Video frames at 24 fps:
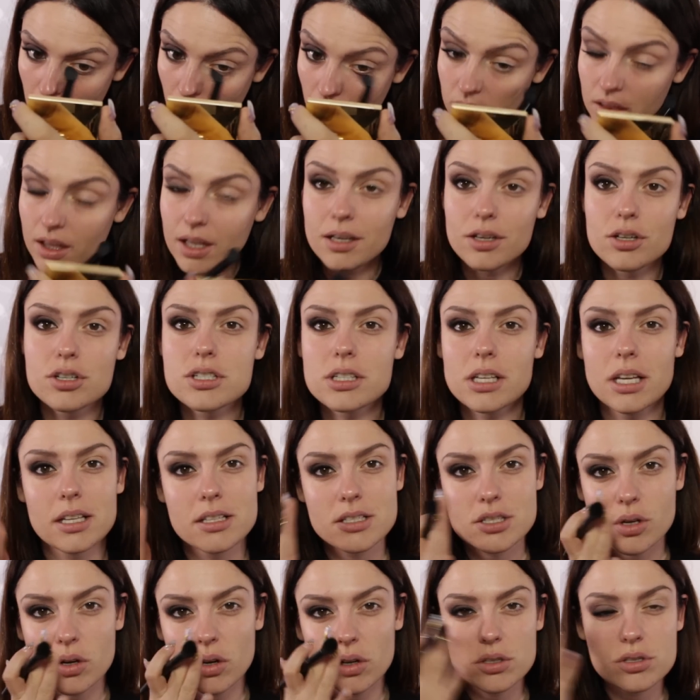And then your
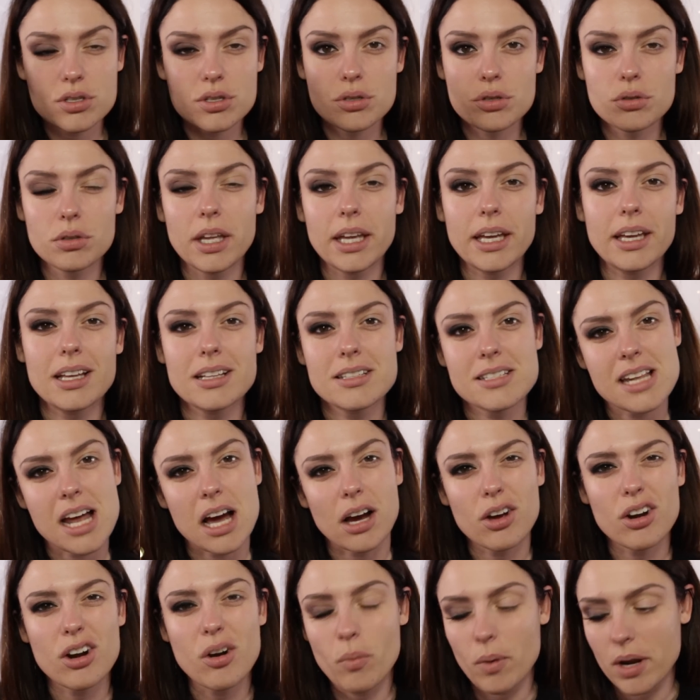skin's going to, like, it's
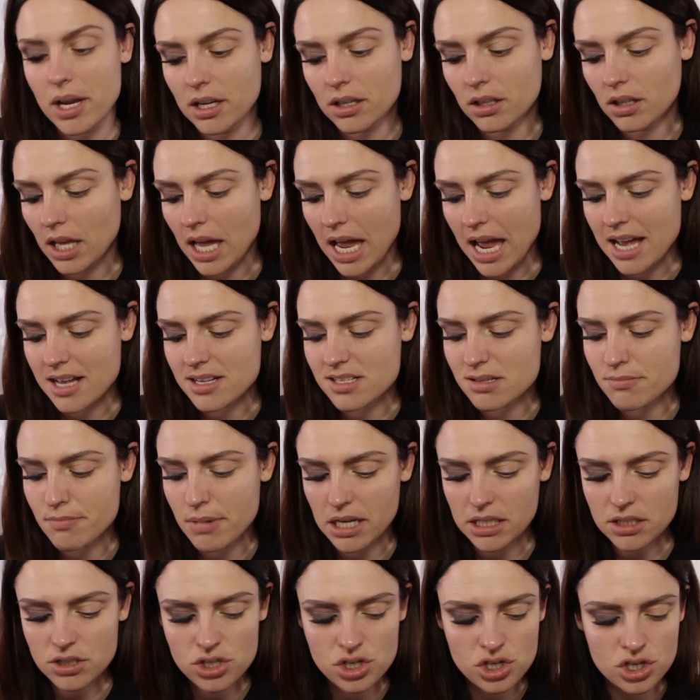not gonna wrinkle as
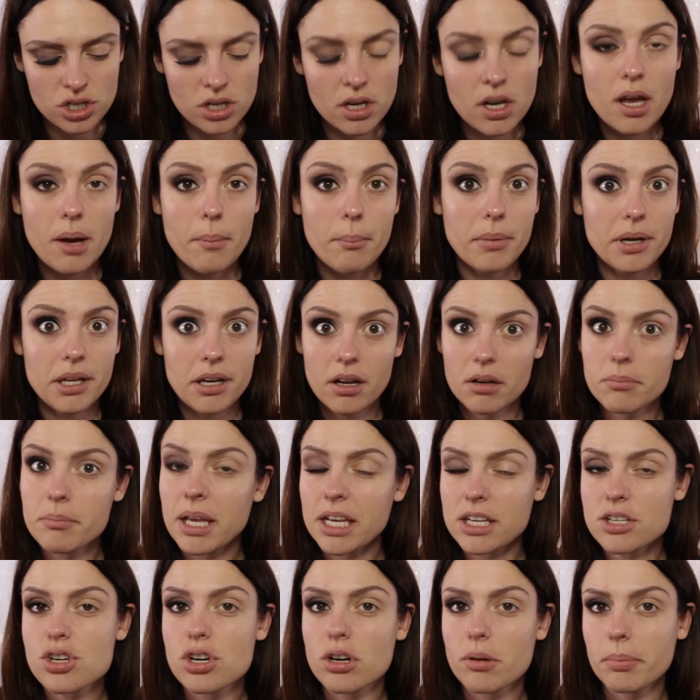much but
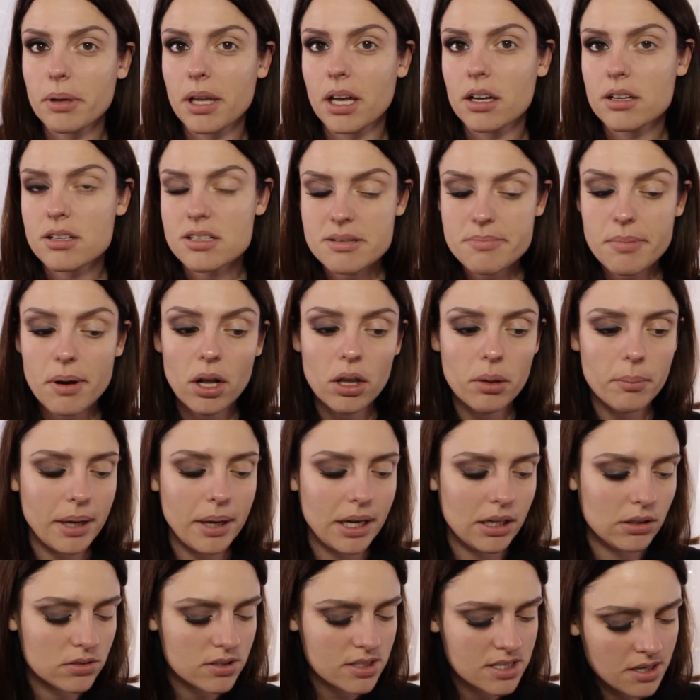make sure to apply a small
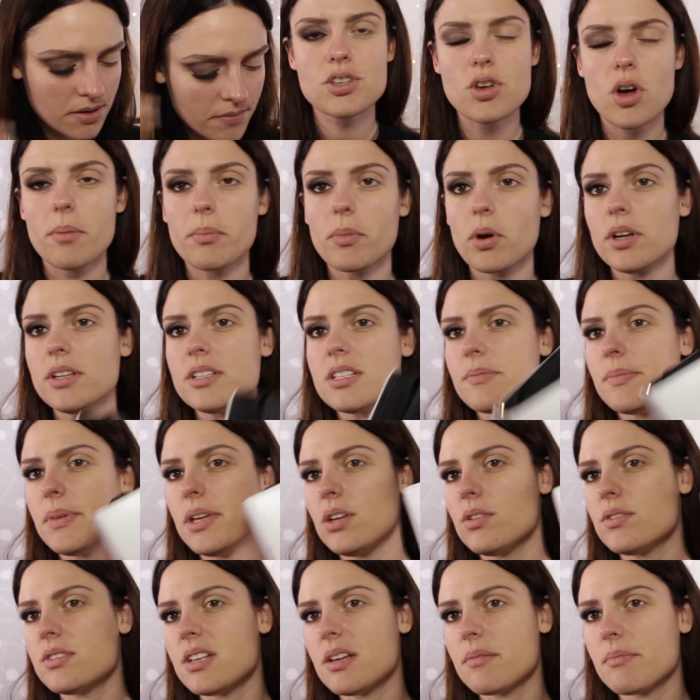amount. So I'm going to be
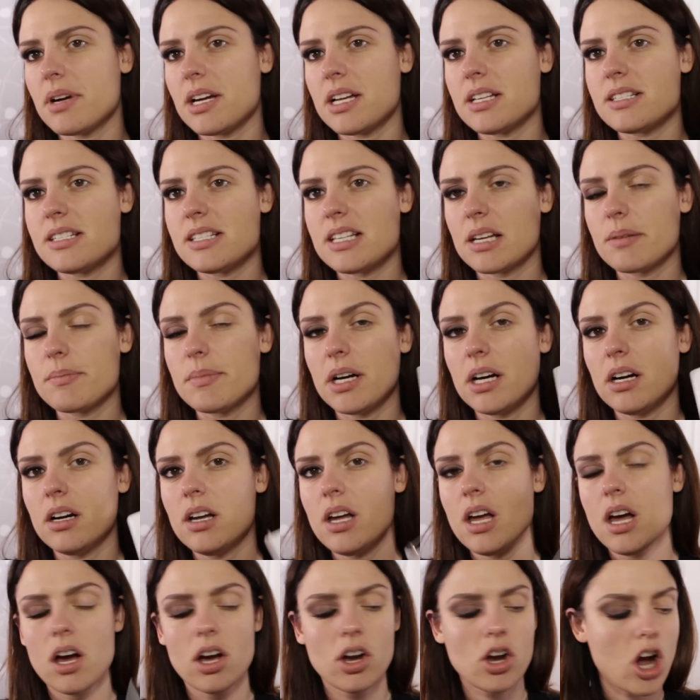using my Sigma
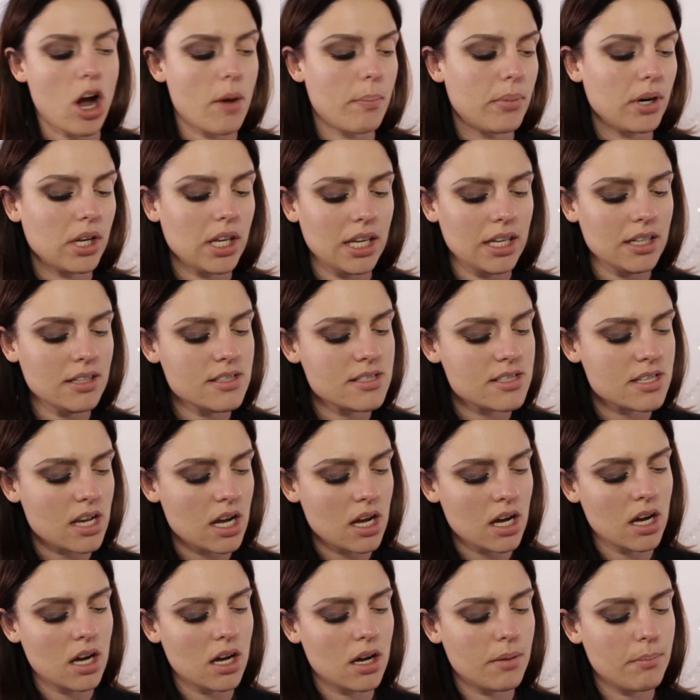copper kit,
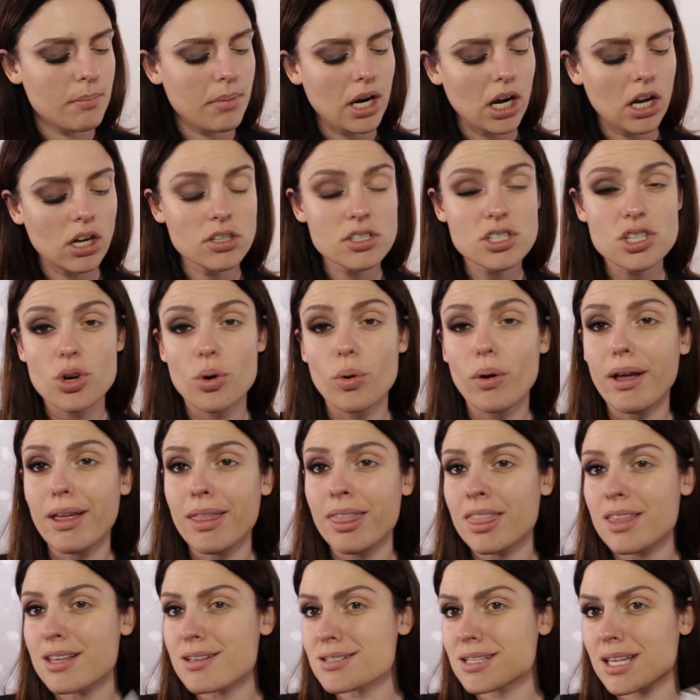um, but also
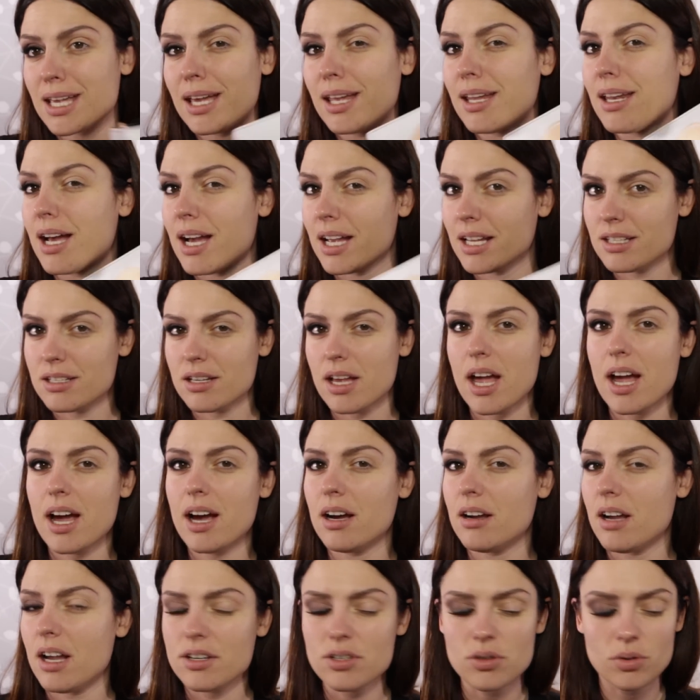in this kit I,
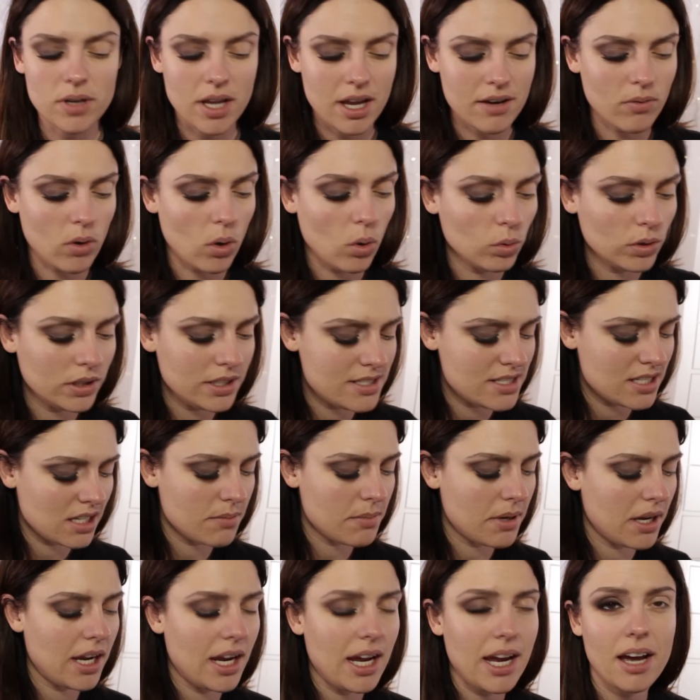I don't have only
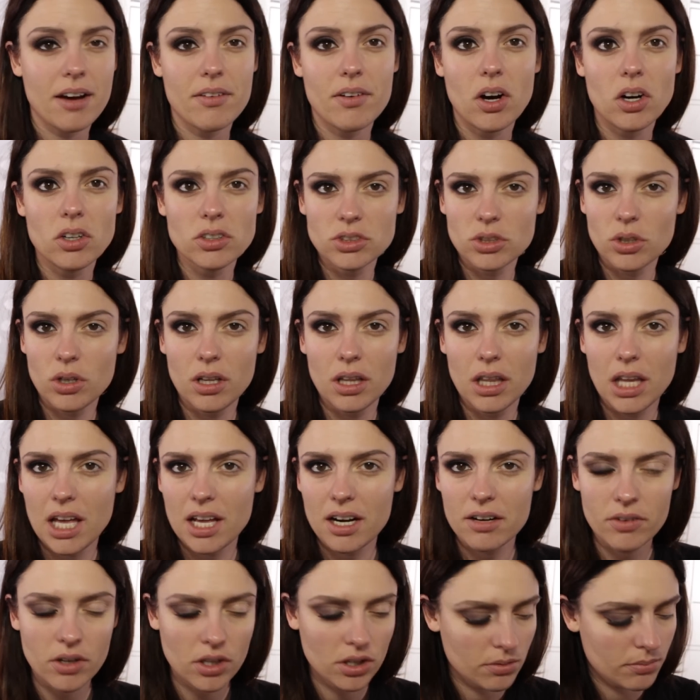Sigma, I have also a
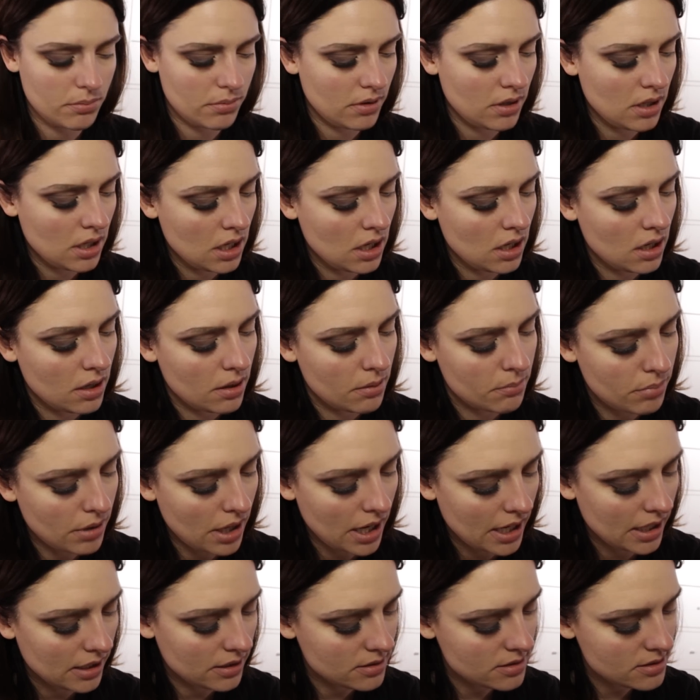lot of other
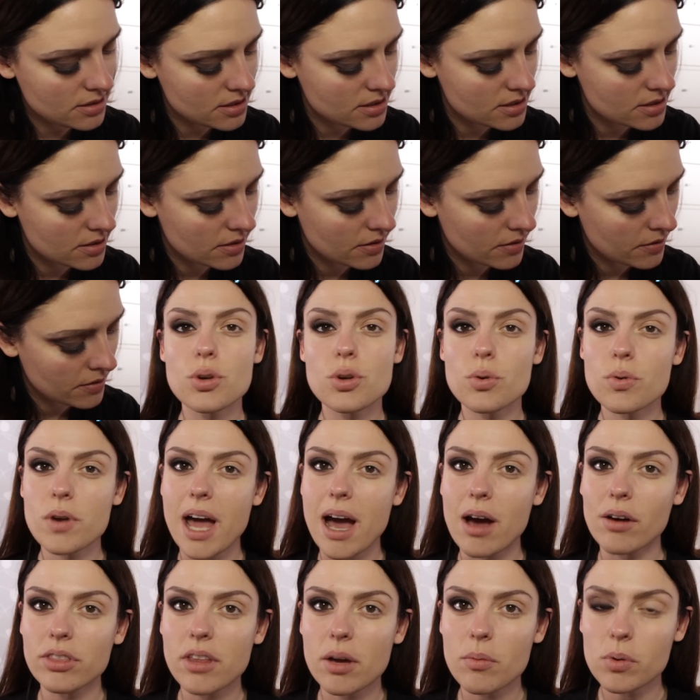brands. So
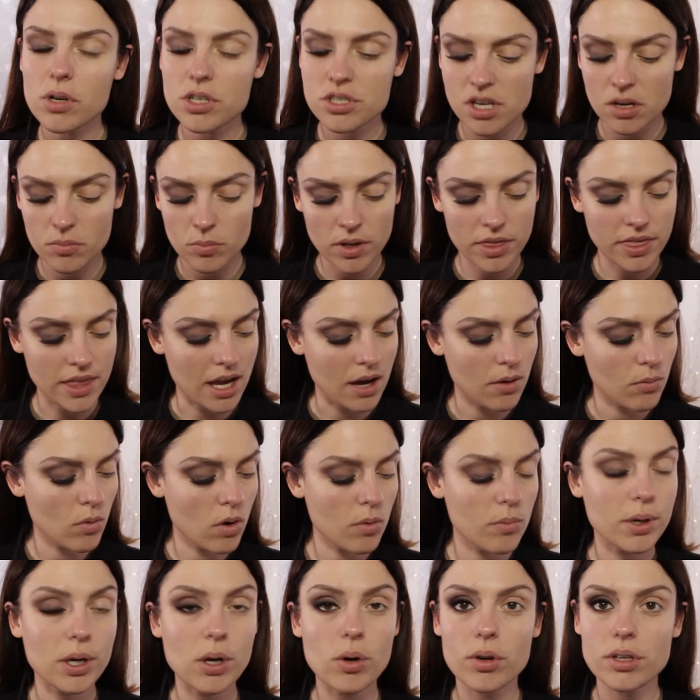now that we're done with that,
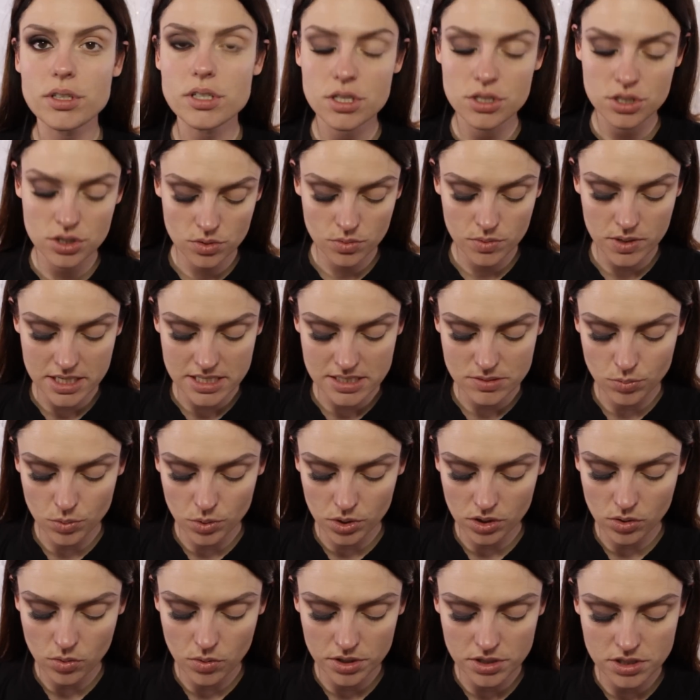what we're going to do is
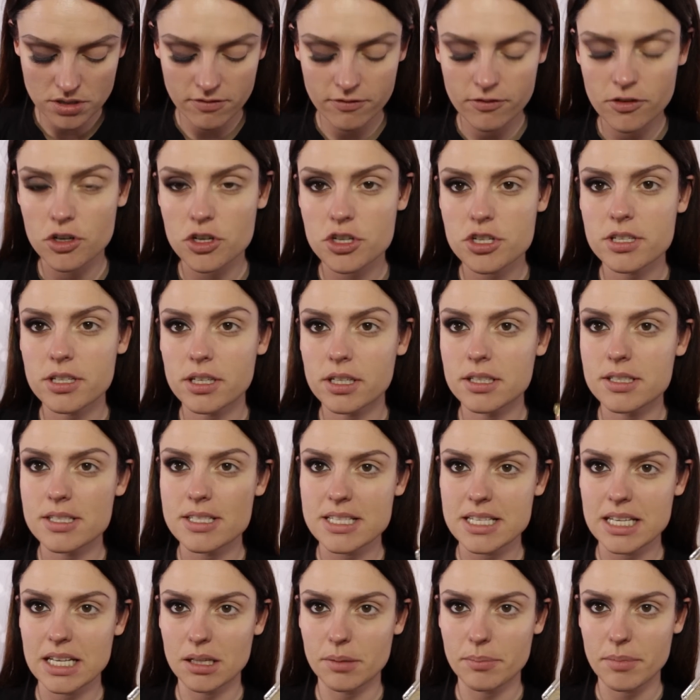we're going to first
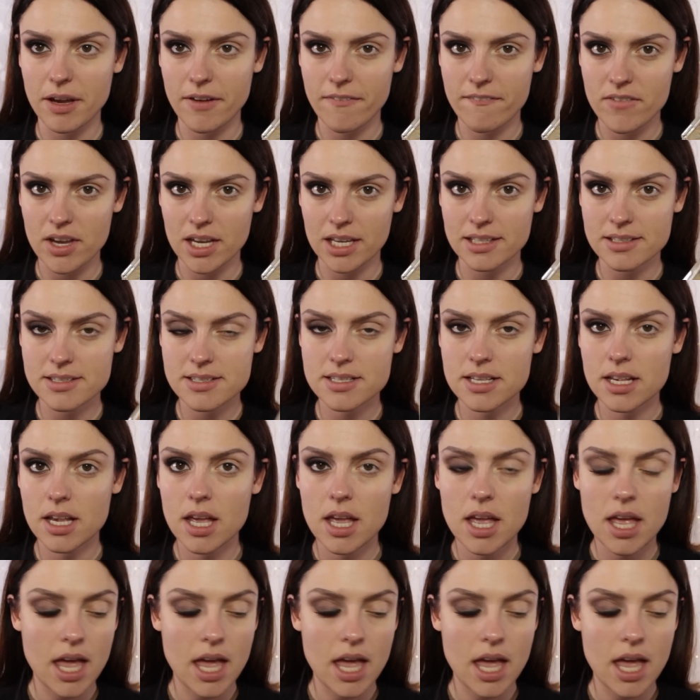conceal my face.